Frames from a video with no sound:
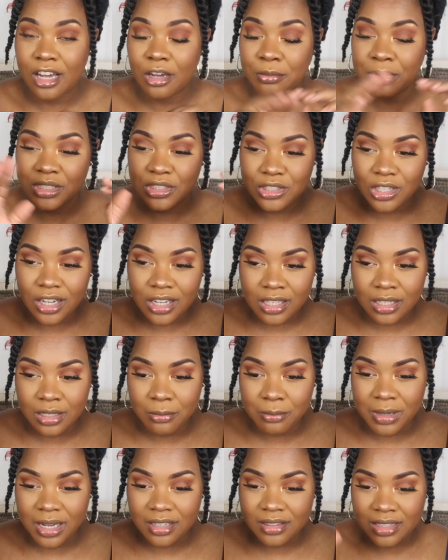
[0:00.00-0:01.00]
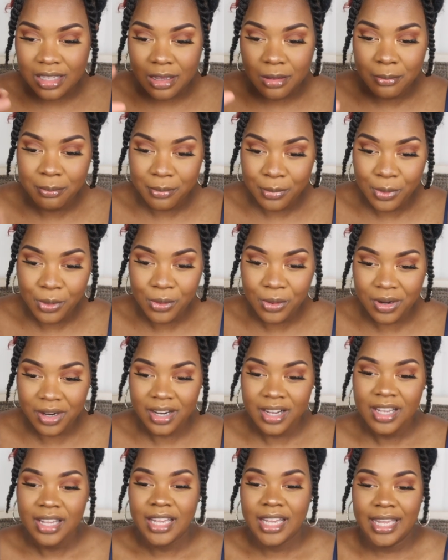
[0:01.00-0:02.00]
I'll be talking about that
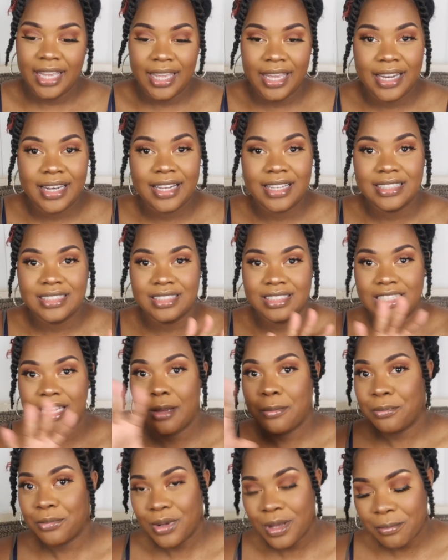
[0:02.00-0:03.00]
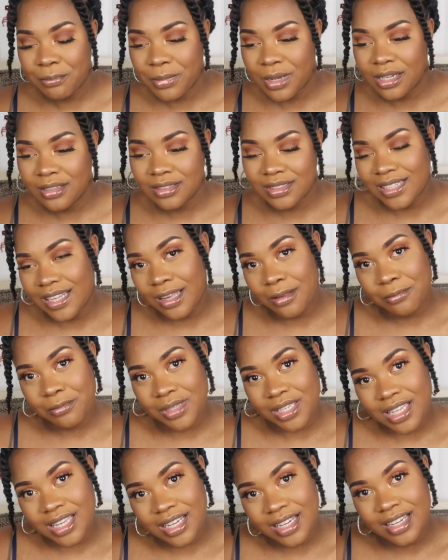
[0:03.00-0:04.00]
more in a separate bump date,
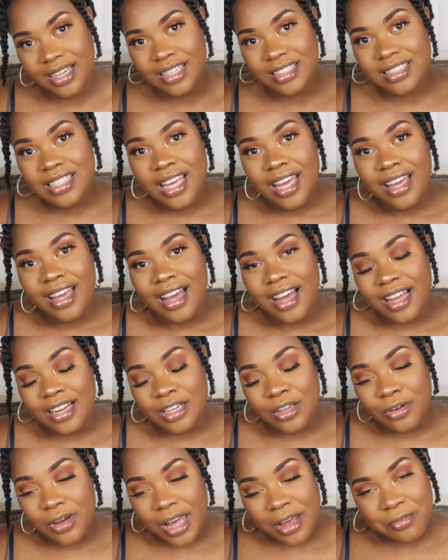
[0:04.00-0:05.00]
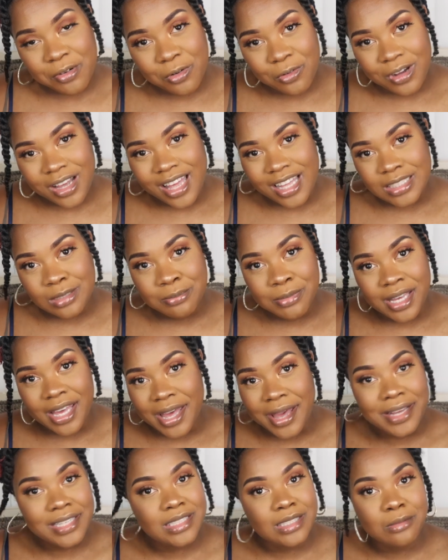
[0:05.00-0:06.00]
because I know everyone has
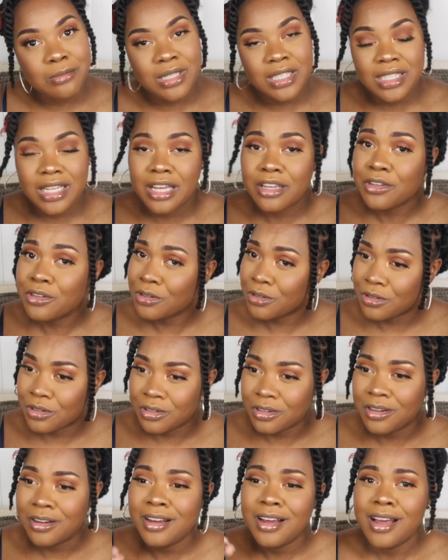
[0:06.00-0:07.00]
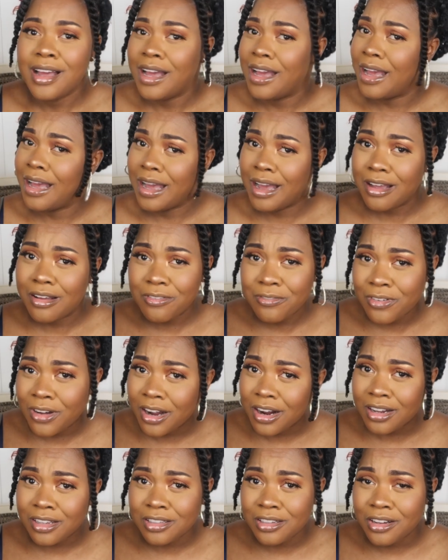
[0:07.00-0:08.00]
been asking me like, girl, how
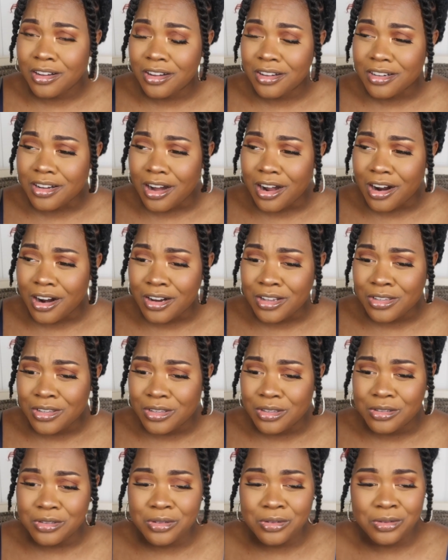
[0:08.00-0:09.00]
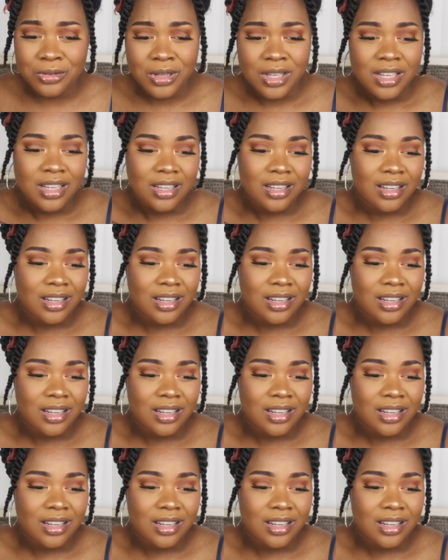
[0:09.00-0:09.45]
far along are you?